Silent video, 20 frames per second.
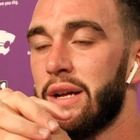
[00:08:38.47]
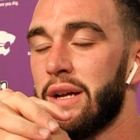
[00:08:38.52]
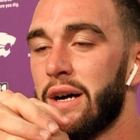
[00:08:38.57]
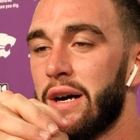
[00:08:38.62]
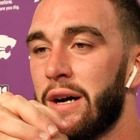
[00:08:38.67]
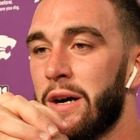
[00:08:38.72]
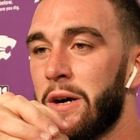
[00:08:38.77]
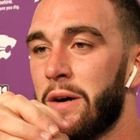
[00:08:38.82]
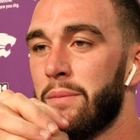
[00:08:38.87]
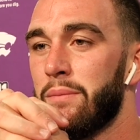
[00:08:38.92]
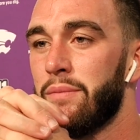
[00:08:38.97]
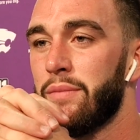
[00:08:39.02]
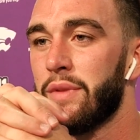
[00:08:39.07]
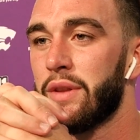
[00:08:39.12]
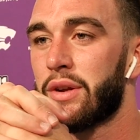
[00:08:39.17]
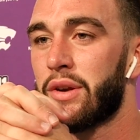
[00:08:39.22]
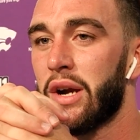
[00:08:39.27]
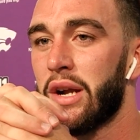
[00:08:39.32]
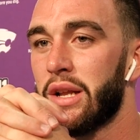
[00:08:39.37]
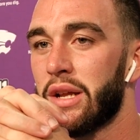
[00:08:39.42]
um, the
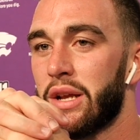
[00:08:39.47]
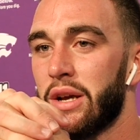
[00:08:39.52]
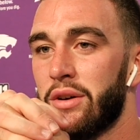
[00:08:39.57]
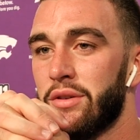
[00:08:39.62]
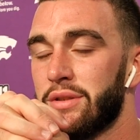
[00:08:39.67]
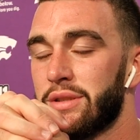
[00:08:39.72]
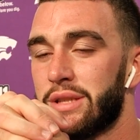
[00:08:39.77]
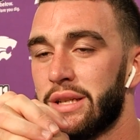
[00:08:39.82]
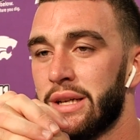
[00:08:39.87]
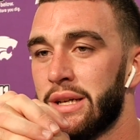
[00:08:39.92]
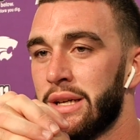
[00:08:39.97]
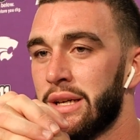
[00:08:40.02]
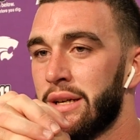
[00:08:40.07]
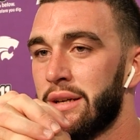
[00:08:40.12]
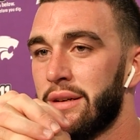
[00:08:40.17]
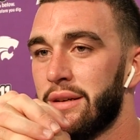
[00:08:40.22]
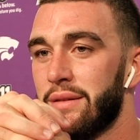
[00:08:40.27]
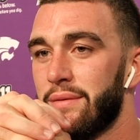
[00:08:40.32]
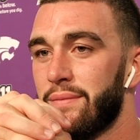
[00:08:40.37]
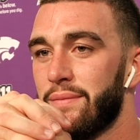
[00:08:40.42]
credit goes to,
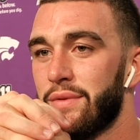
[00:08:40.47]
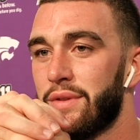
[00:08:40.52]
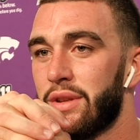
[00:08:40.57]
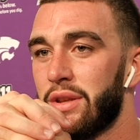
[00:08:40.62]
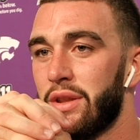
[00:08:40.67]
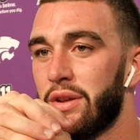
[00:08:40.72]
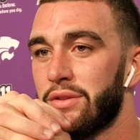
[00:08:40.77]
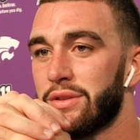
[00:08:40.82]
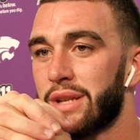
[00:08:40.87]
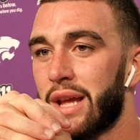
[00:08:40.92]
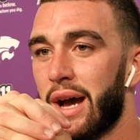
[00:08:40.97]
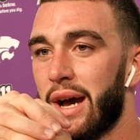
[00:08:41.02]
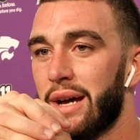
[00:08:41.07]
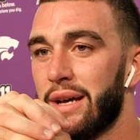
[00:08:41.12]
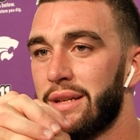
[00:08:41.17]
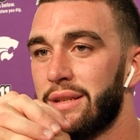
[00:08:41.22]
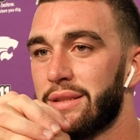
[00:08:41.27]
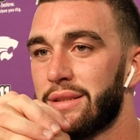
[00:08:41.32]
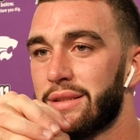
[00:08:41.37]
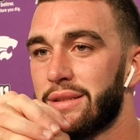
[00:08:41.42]
uh, to those
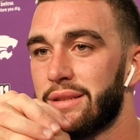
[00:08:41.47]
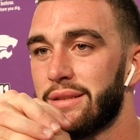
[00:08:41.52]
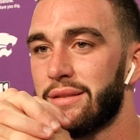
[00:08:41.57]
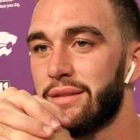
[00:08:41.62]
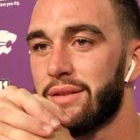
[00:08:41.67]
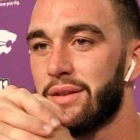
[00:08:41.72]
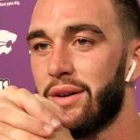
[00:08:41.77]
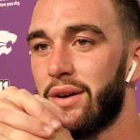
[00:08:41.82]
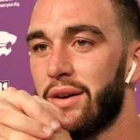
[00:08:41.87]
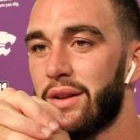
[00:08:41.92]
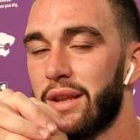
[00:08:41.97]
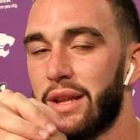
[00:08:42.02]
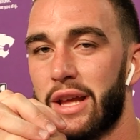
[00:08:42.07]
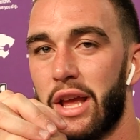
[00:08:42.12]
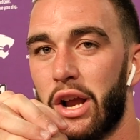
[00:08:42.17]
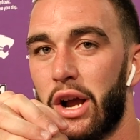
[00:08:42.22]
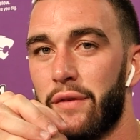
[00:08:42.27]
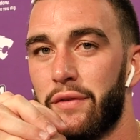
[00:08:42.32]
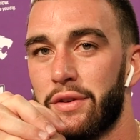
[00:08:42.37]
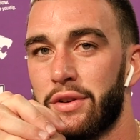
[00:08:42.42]
guys on the
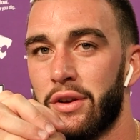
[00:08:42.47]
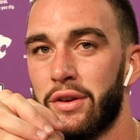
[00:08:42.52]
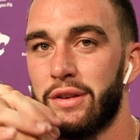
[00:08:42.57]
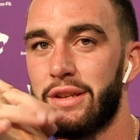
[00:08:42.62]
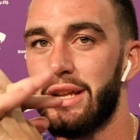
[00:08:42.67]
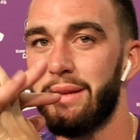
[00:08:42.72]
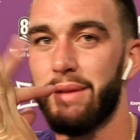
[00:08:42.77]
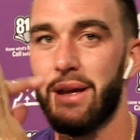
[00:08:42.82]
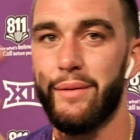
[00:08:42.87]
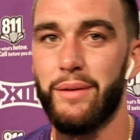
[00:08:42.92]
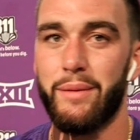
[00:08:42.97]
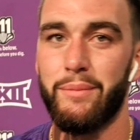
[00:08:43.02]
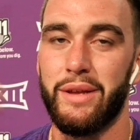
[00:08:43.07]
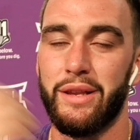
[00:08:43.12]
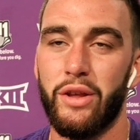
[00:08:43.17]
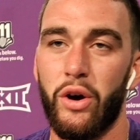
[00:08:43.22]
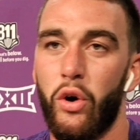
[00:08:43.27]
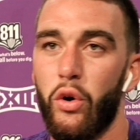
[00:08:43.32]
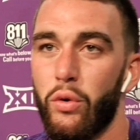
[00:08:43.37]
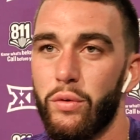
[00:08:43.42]
kickoff return team. I mean,
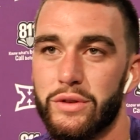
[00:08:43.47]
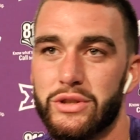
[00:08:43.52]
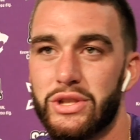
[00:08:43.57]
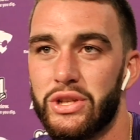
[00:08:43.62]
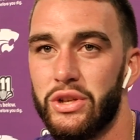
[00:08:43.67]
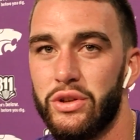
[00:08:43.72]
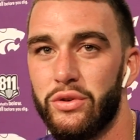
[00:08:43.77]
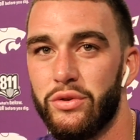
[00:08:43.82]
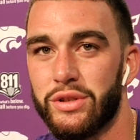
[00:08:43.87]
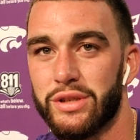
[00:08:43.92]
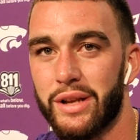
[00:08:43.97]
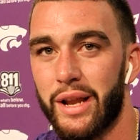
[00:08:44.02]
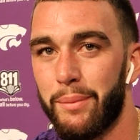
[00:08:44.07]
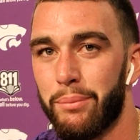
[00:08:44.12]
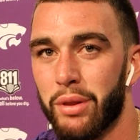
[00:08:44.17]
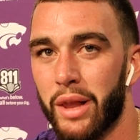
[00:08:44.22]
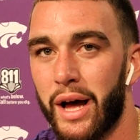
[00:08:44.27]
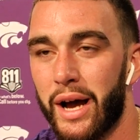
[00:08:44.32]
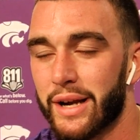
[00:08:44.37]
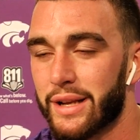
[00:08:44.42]
the hole was huge and they
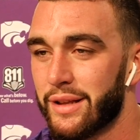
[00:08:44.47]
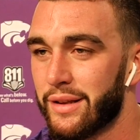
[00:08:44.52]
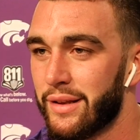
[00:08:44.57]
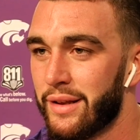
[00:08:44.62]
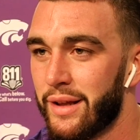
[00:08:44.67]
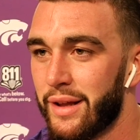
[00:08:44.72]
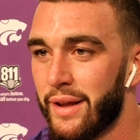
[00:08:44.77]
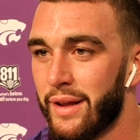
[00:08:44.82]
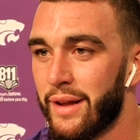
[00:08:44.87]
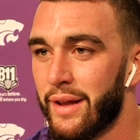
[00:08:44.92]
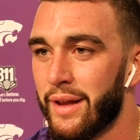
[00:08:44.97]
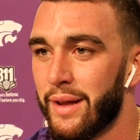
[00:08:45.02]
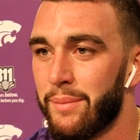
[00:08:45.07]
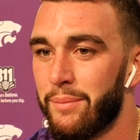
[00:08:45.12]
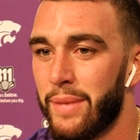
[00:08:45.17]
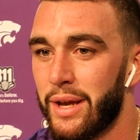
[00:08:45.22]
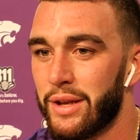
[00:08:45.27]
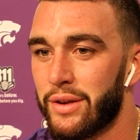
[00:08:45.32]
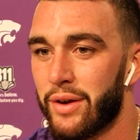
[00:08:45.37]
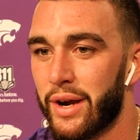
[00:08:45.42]
blocked and
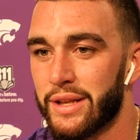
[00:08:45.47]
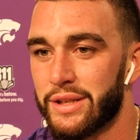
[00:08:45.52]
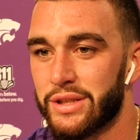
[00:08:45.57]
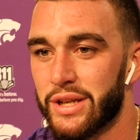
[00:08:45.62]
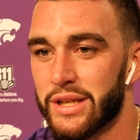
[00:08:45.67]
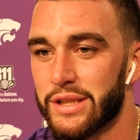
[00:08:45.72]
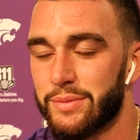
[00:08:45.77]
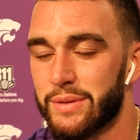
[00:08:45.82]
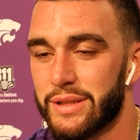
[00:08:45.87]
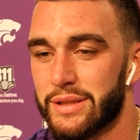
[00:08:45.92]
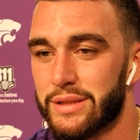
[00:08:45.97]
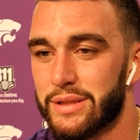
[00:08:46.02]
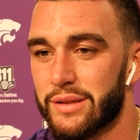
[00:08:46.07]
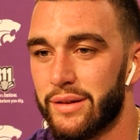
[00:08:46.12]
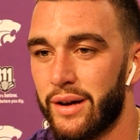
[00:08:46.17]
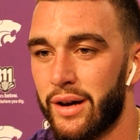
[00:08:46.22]
made great adjustments.